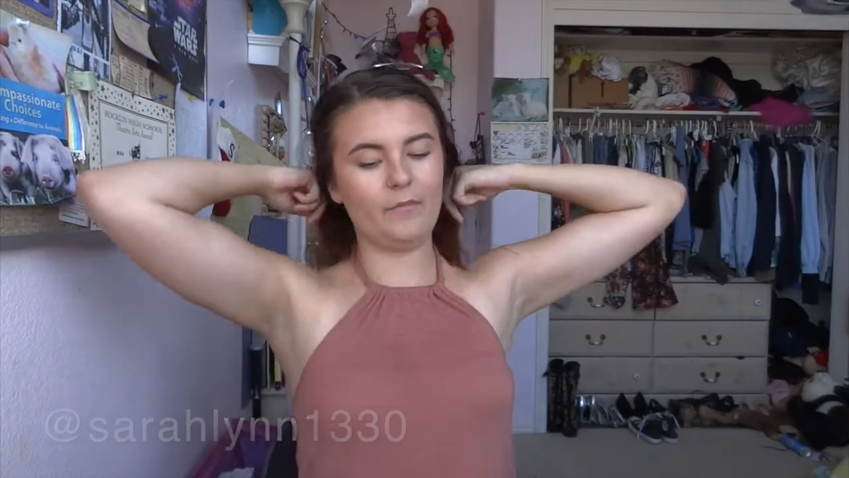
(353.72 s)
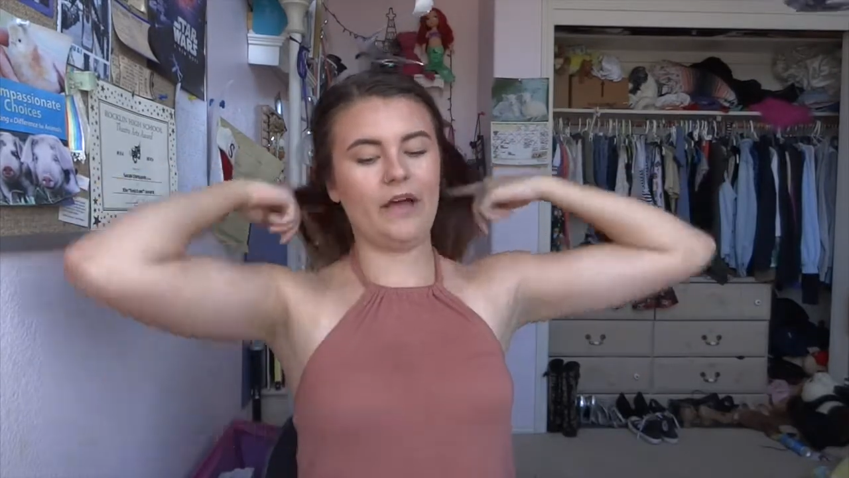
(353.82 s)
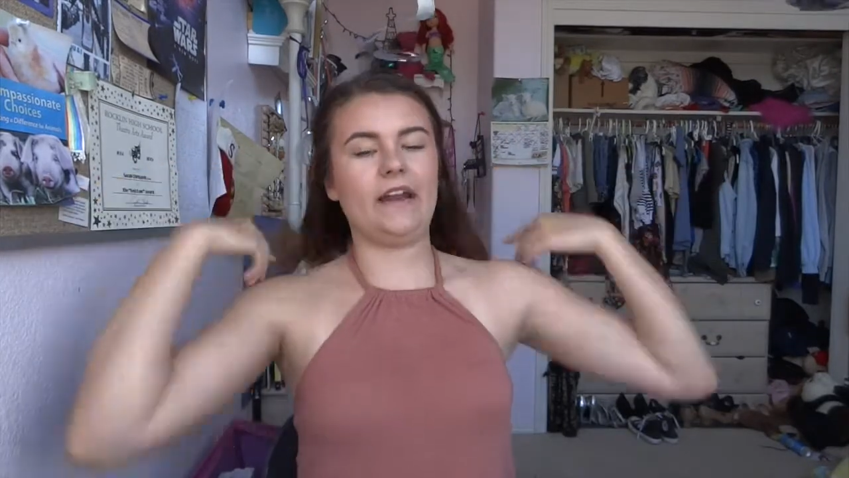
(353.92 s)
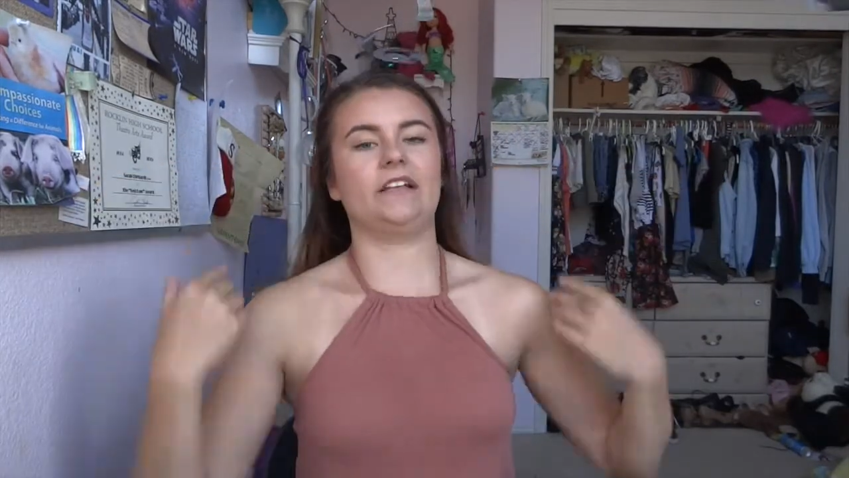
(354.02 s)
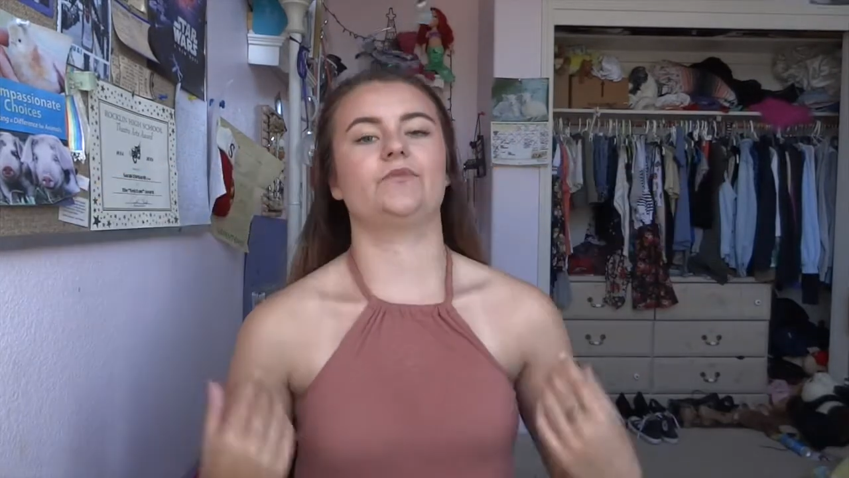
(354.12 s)

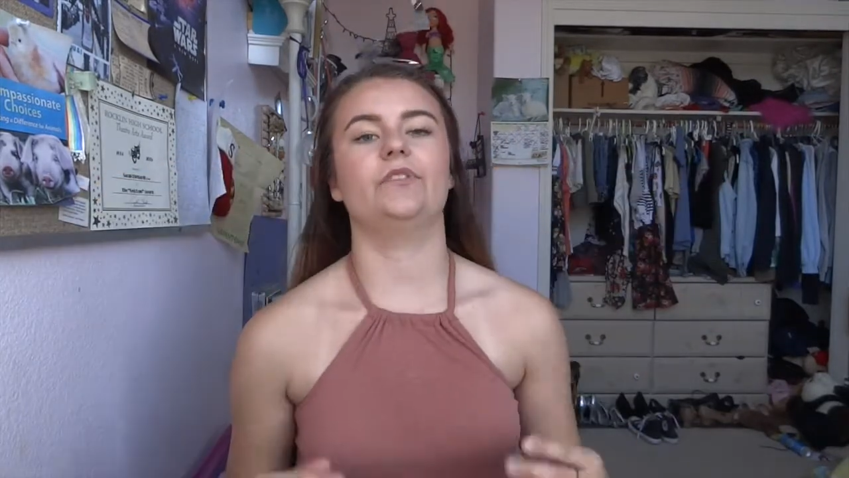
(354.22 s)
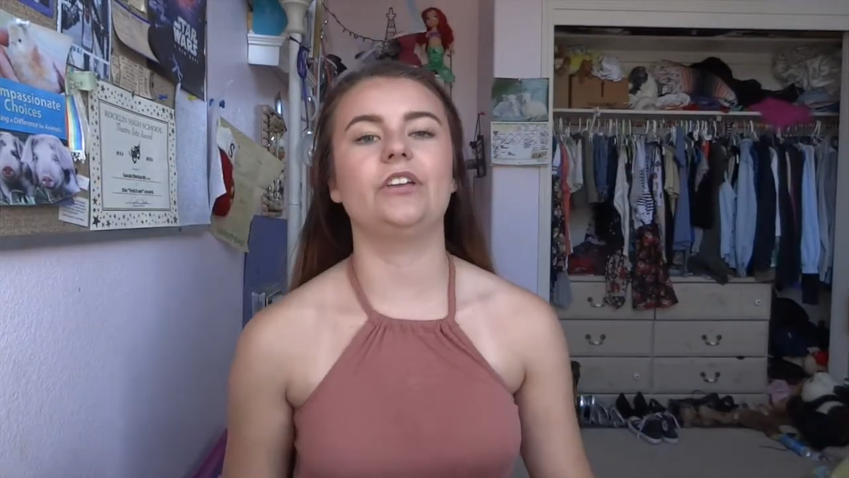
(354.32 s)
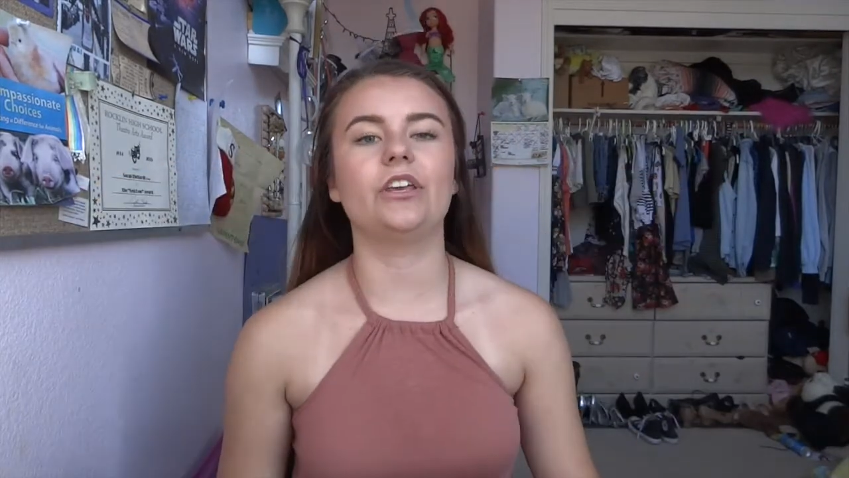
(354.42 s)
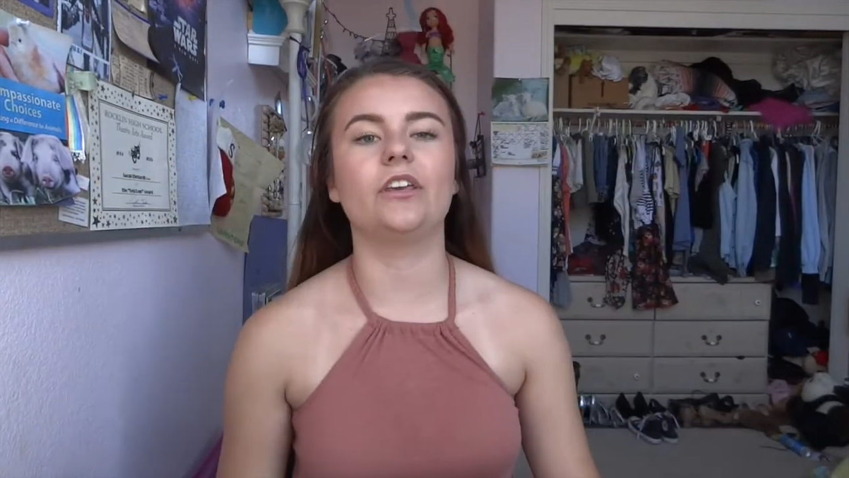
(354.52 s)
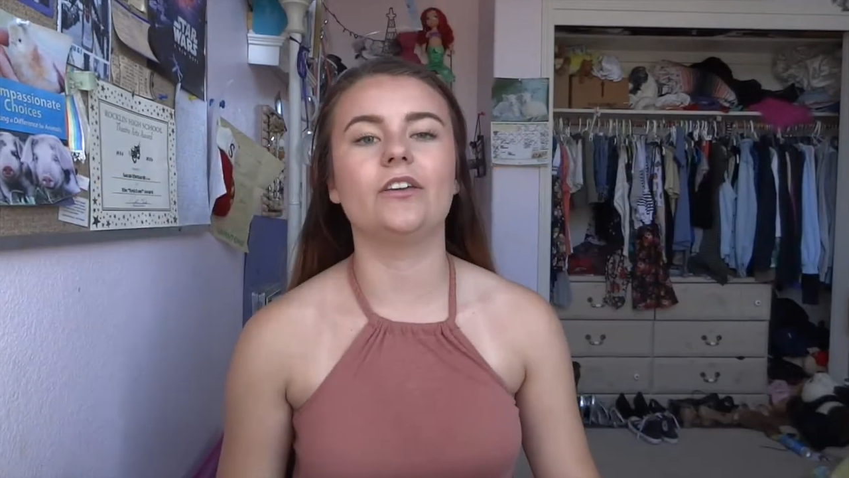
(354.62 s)
But it's
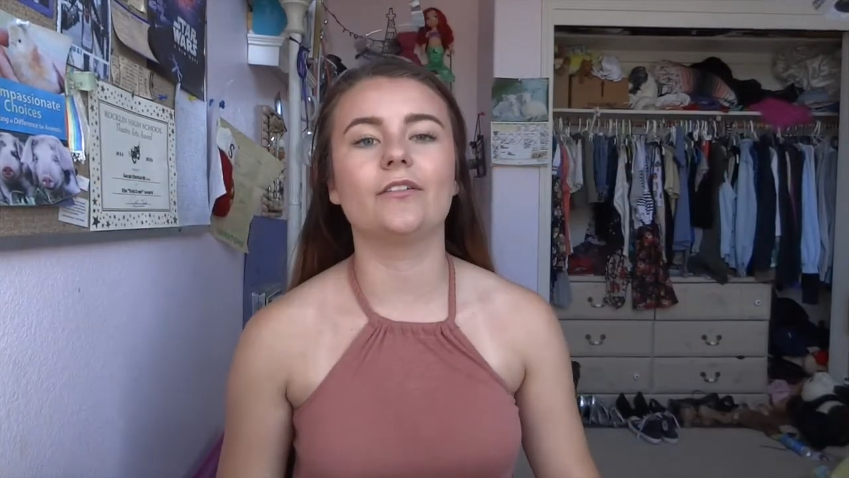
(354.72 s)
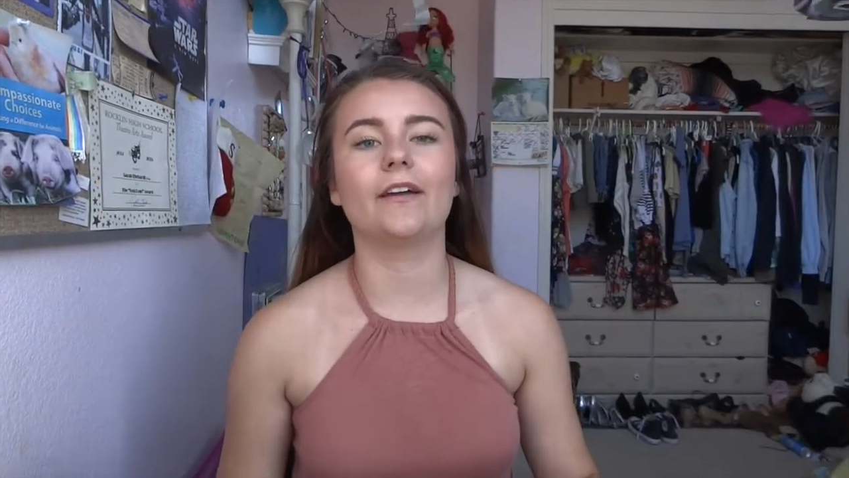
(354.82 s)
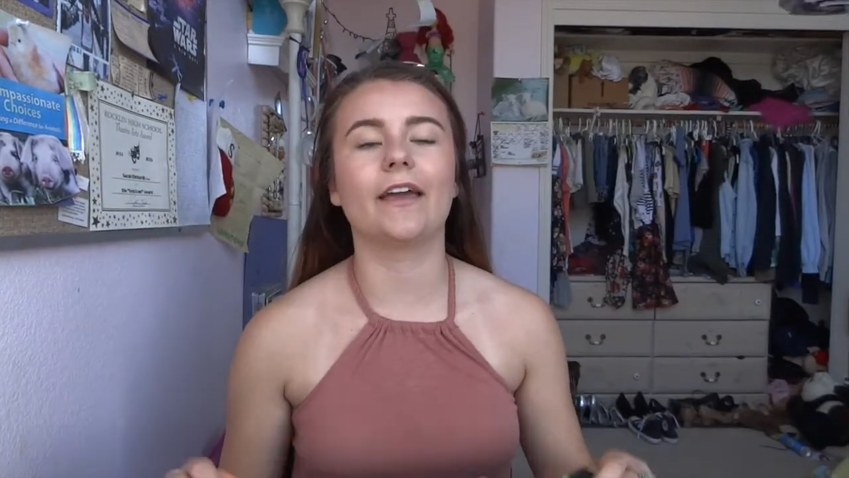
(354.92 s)
really cute,